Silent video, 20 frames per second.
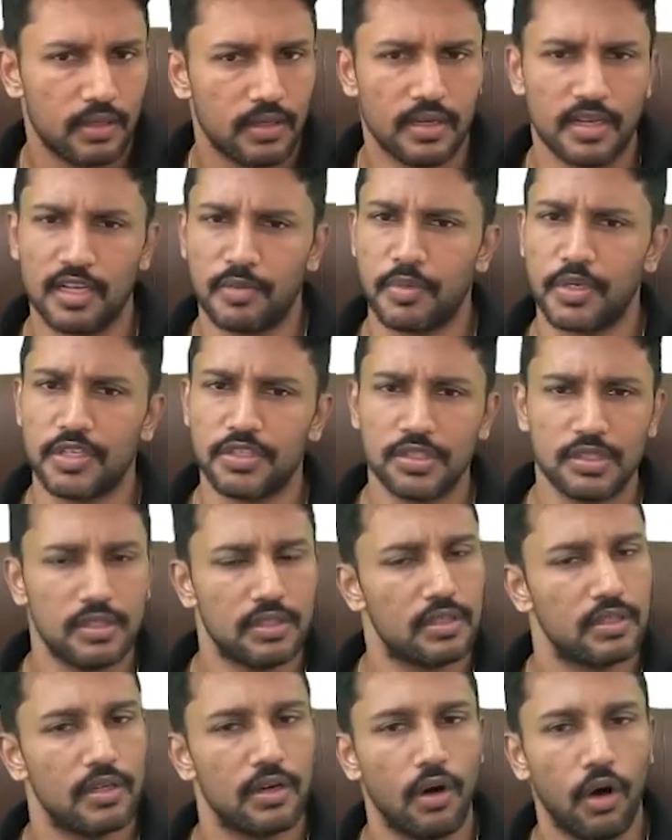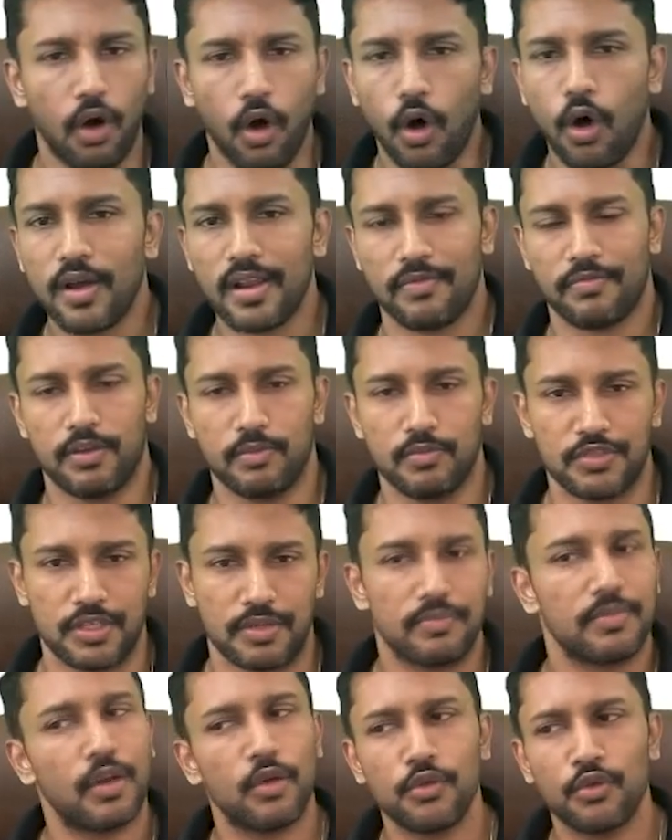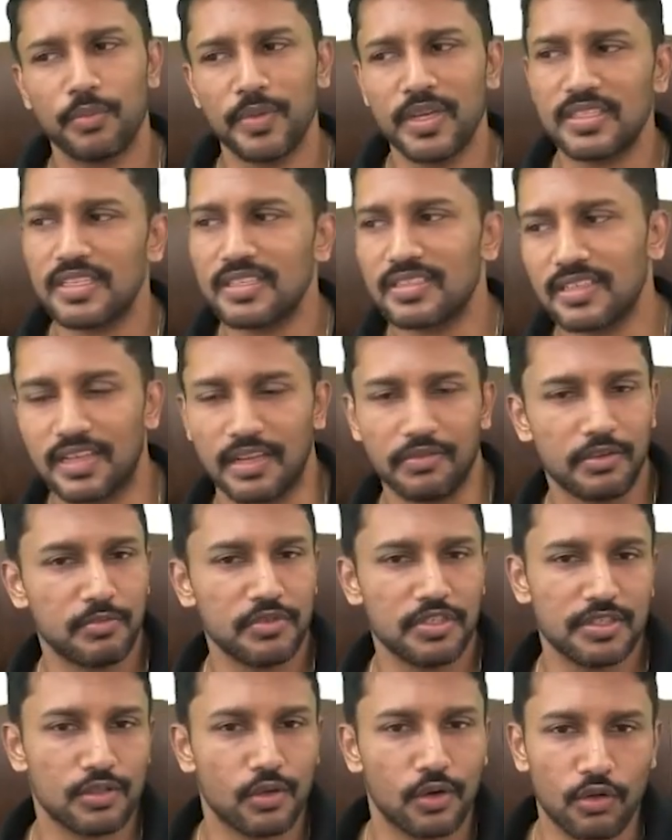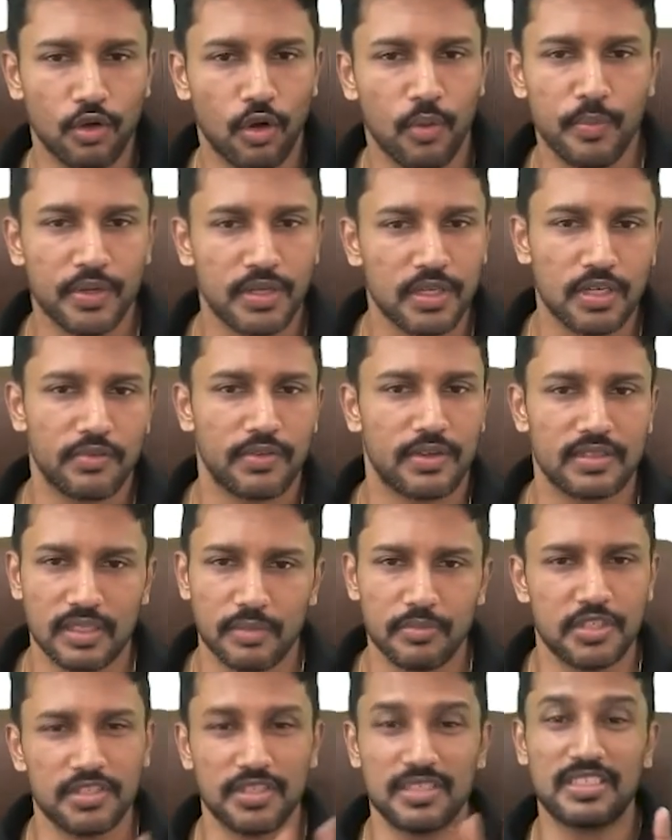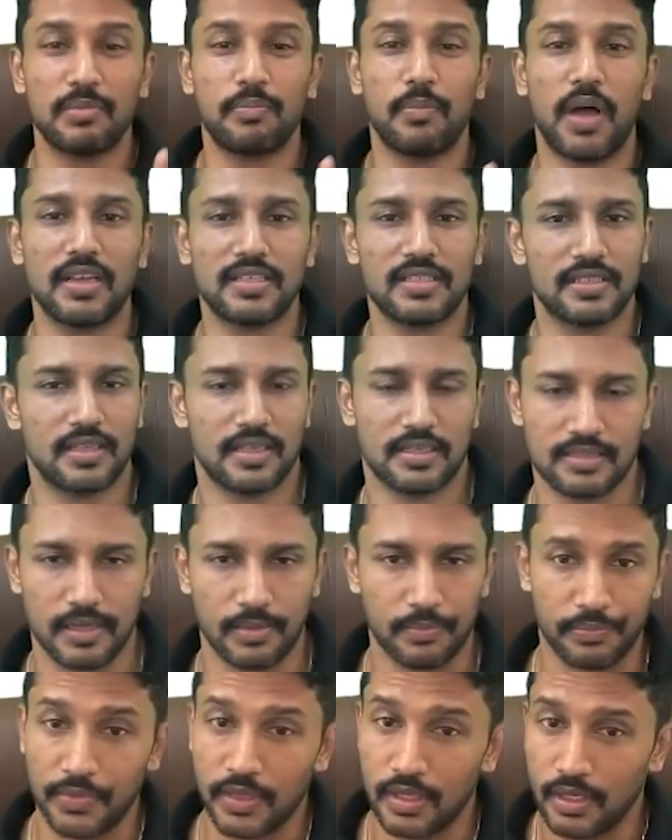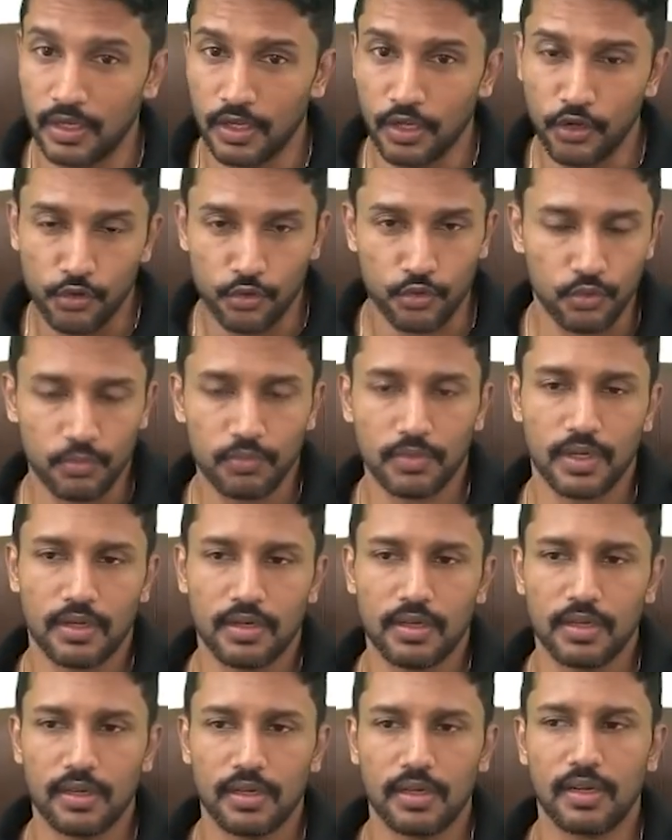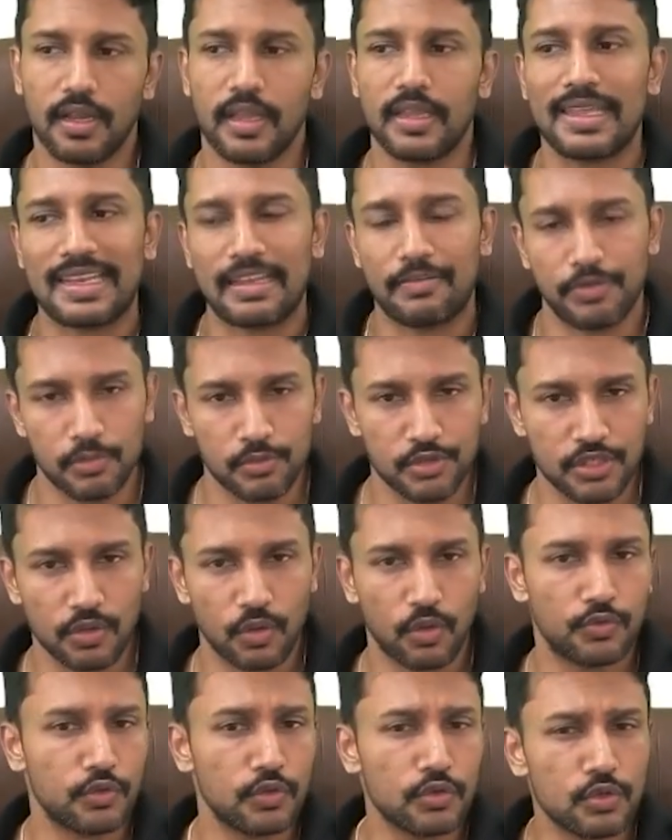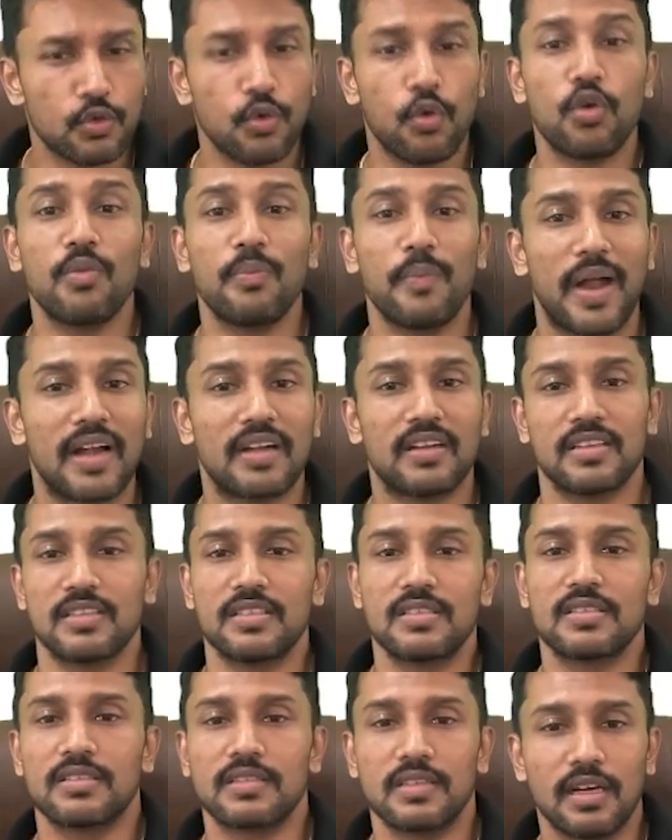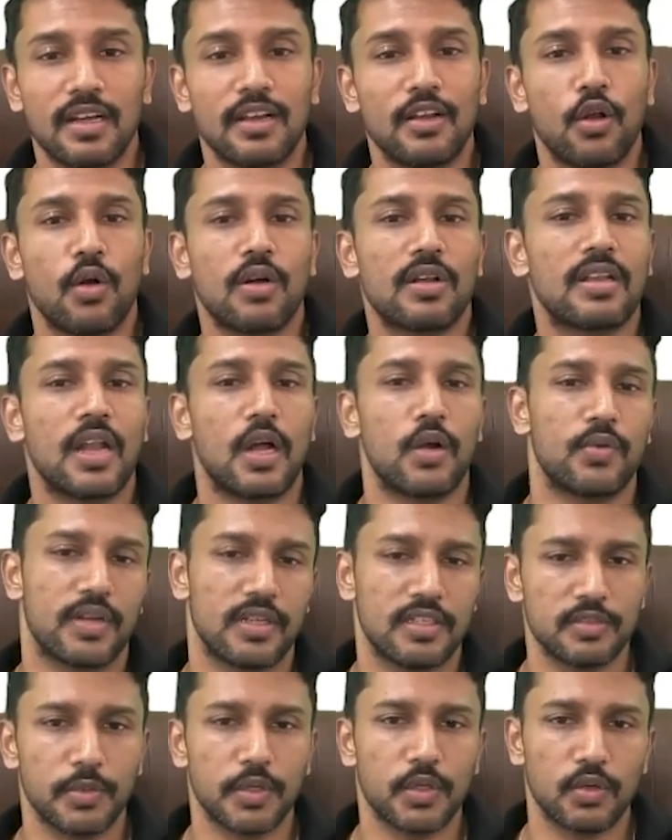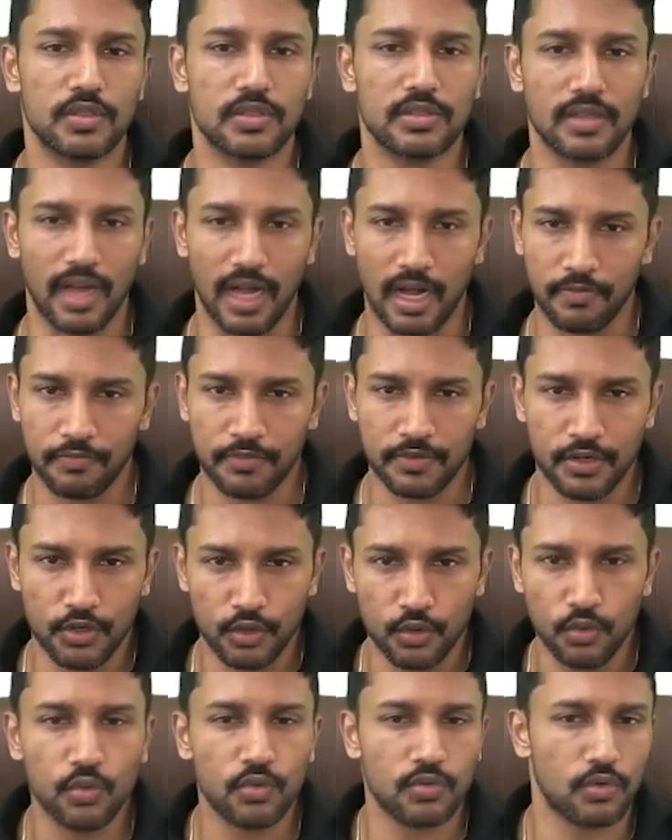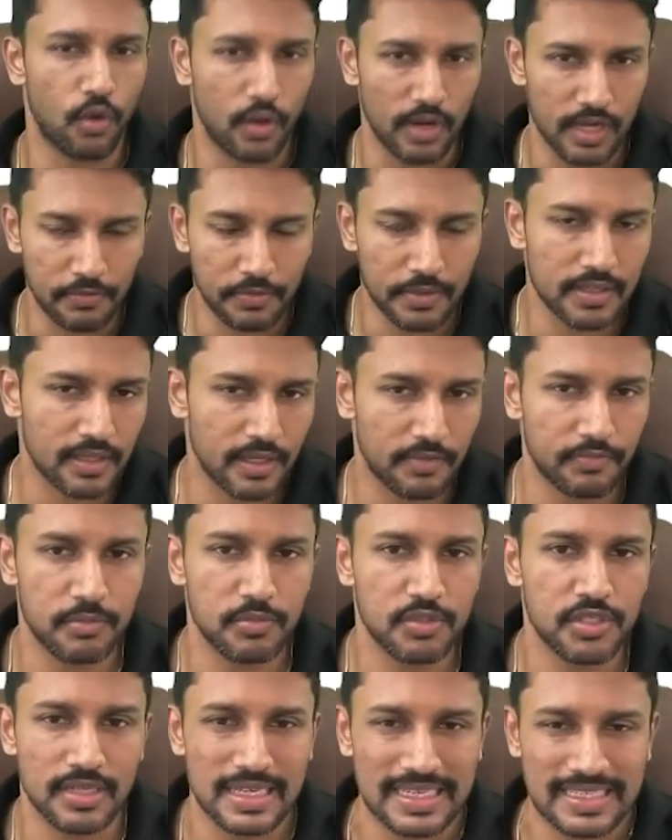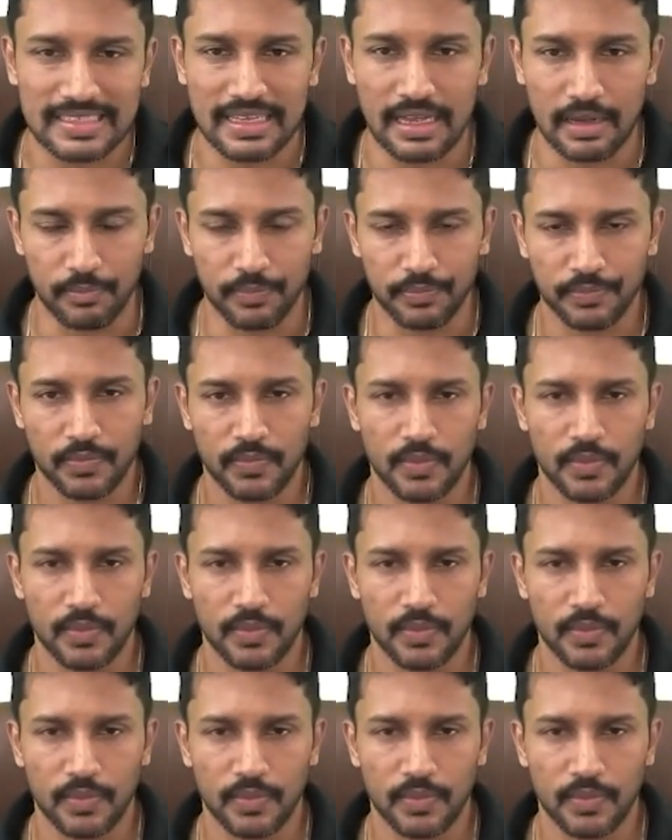NEET PG or FMG. Now, you may say, sir, FMG is not a competitive exam, it's just a passing exam. You know, like in FMG, also score matters a lot nowadays because after you qualify the FMG exam,